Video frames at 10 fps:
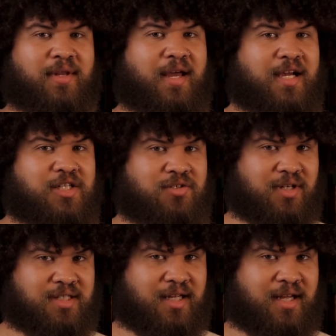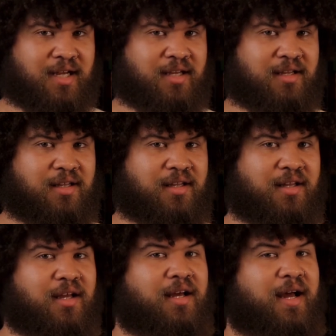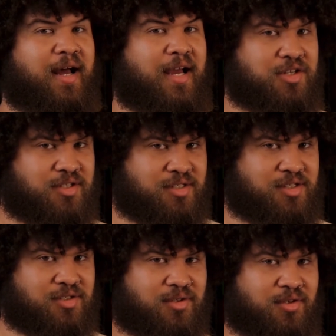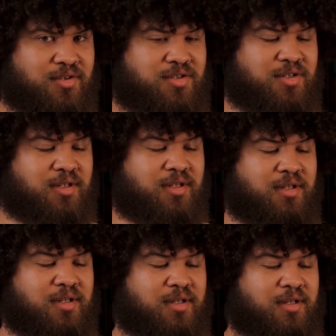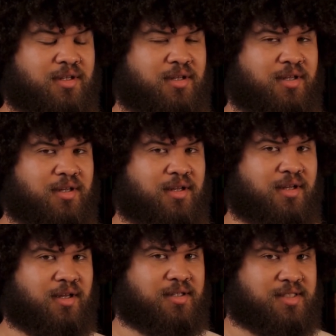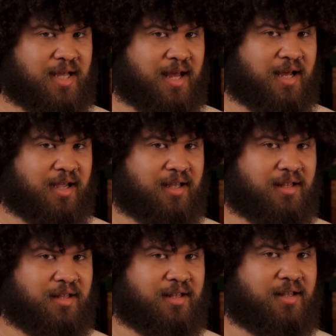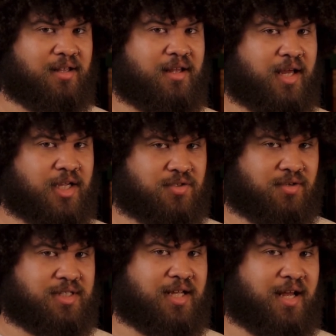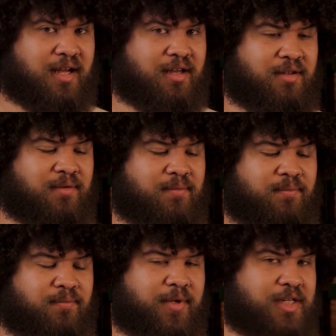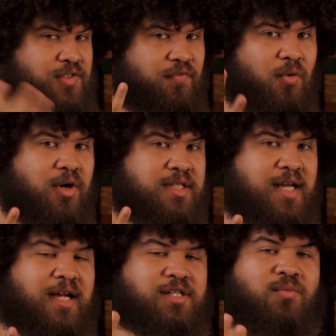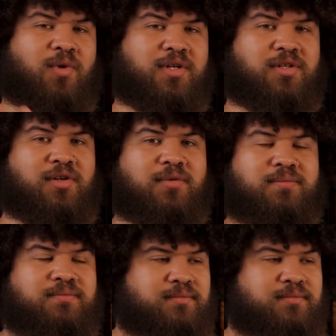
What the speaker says: extra attack, action surge, attack, extra attack. That's 4 attacks in one turn.